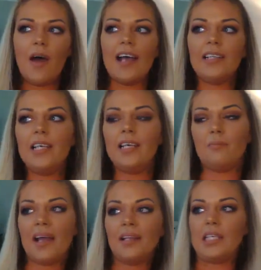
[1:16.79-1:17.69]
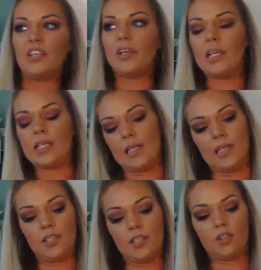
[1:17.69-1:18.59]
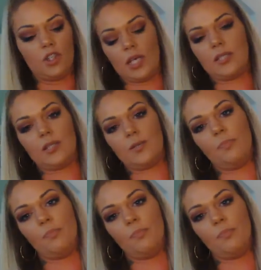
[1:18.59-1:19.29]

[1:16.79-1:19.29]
I think my theory is, and this is just